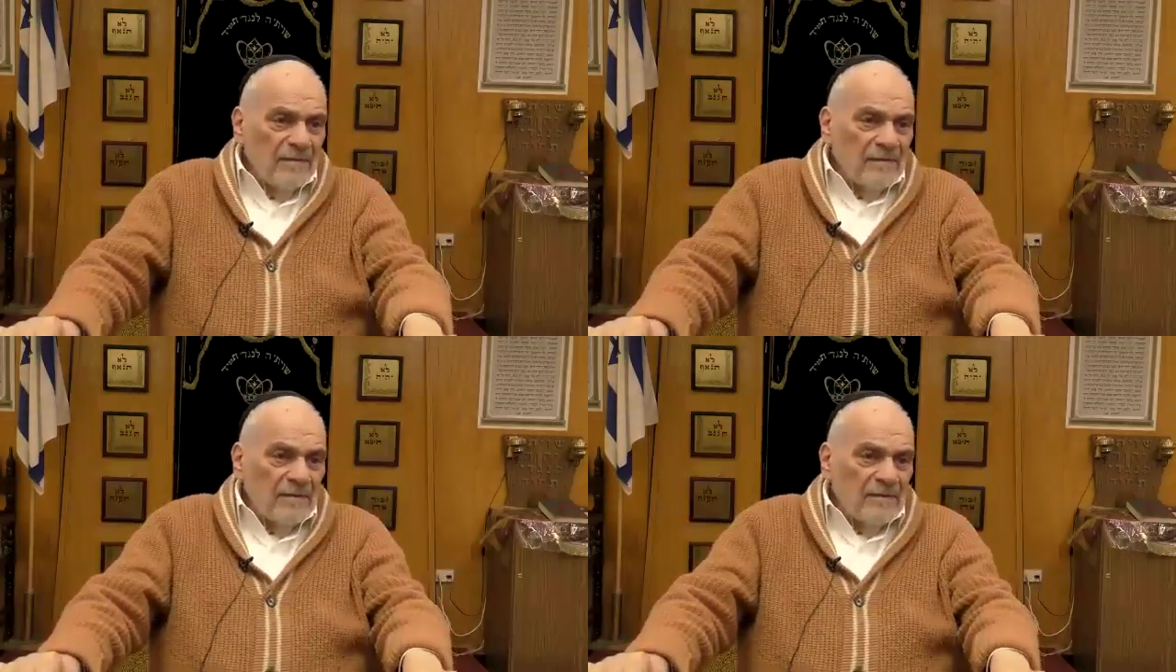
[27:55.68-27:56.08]

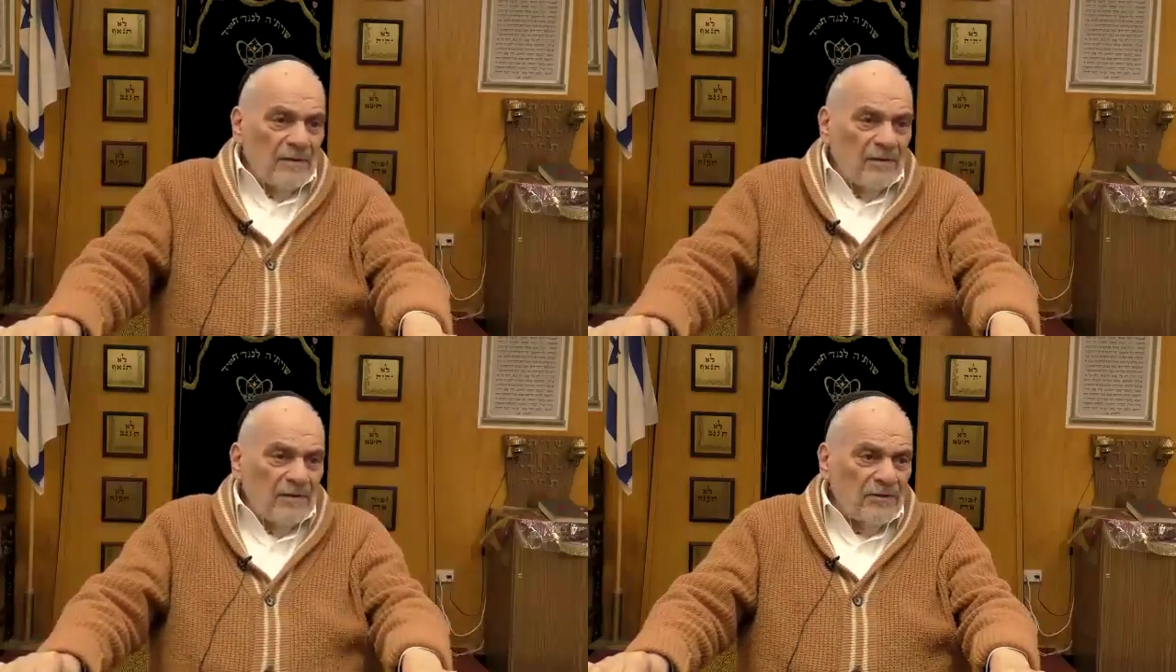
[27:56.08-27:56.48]
that they
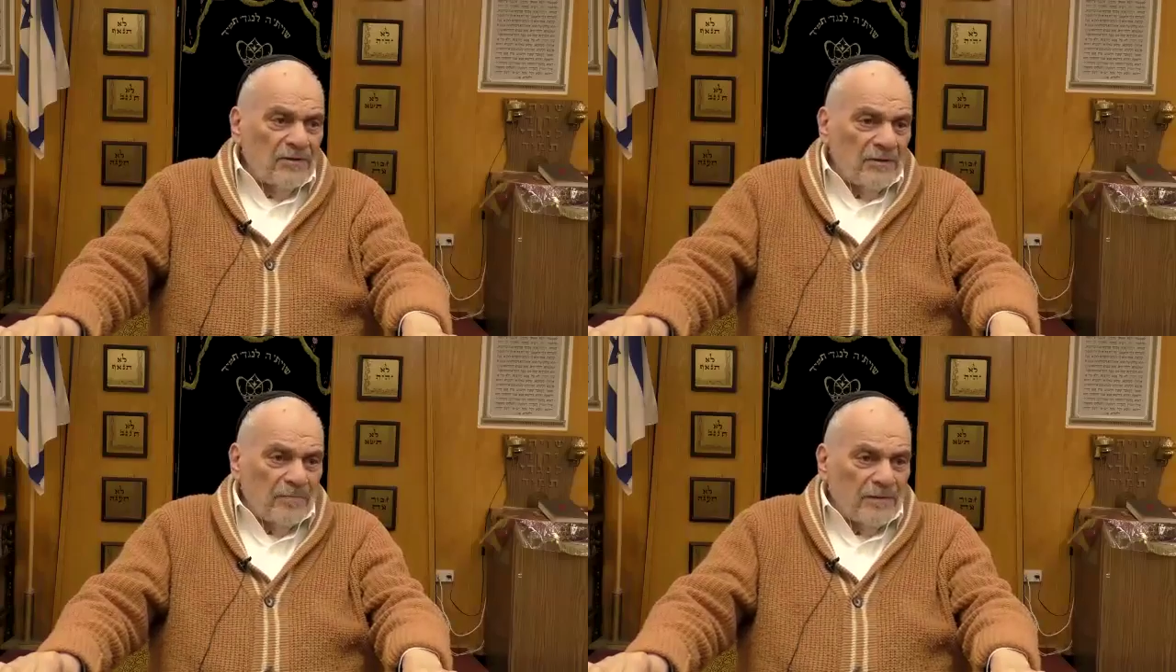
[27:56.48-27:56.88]

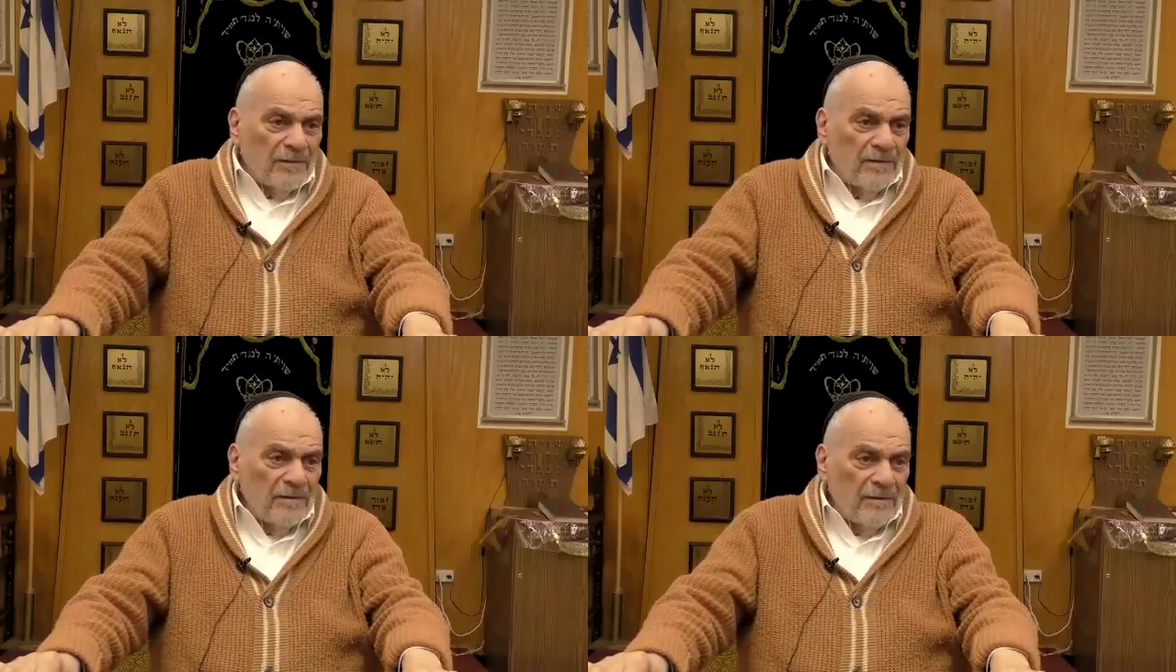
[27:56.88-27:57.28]
worshipped.
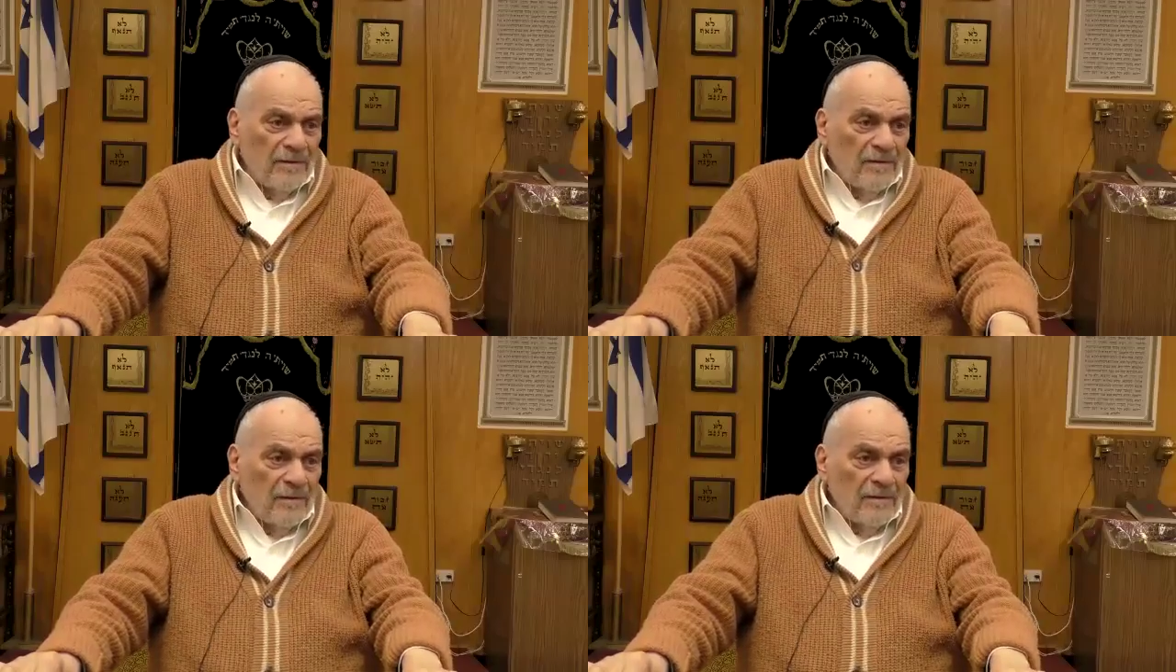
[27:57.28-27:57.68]

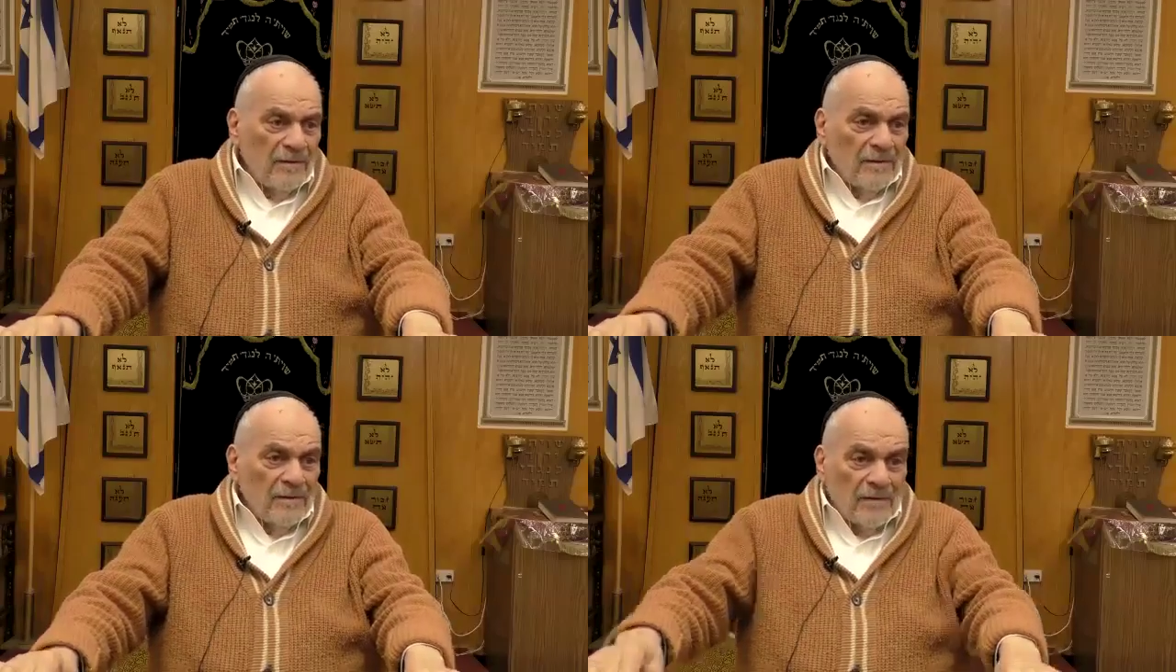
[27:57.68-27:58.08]

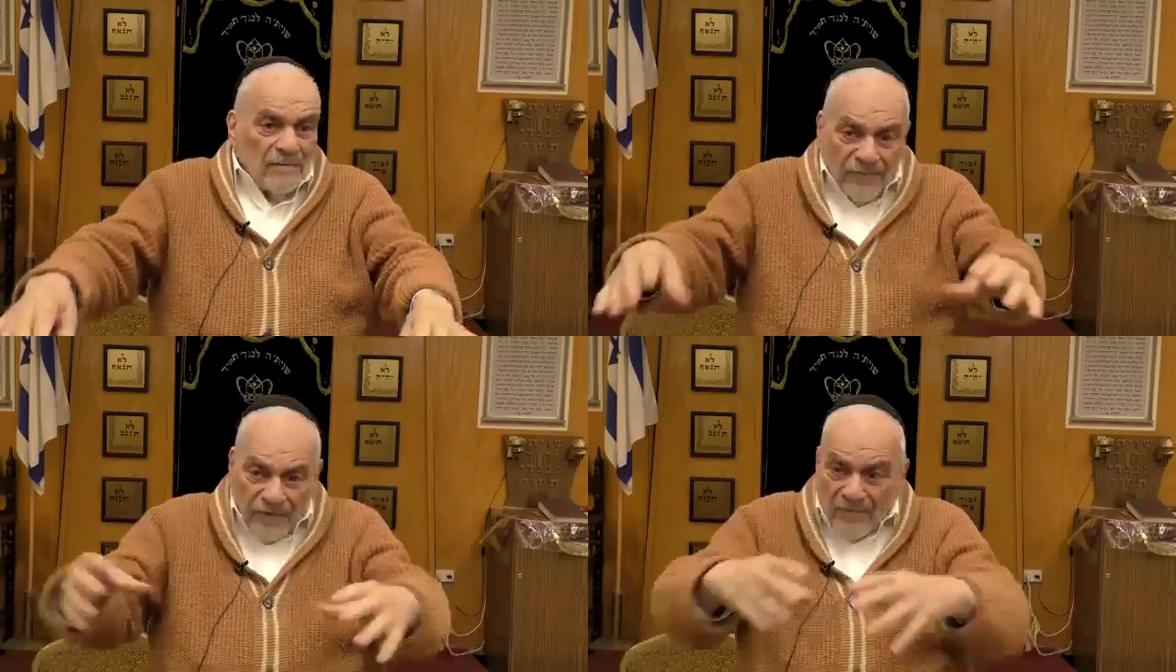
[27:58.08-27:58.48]
And
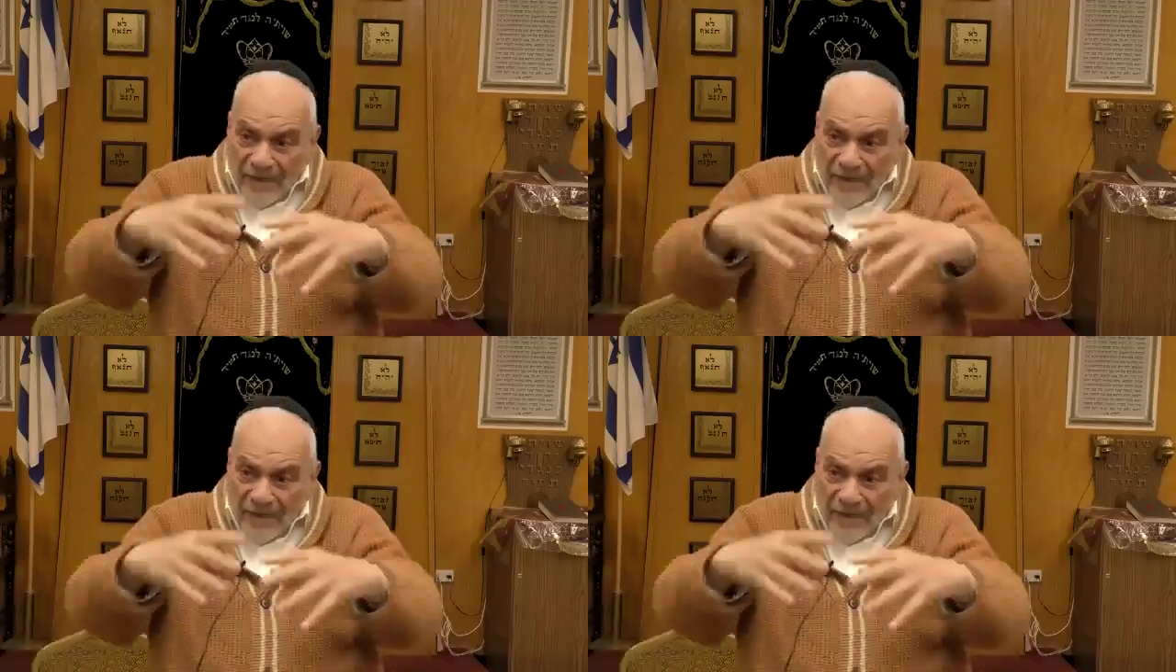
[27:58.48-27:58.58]
from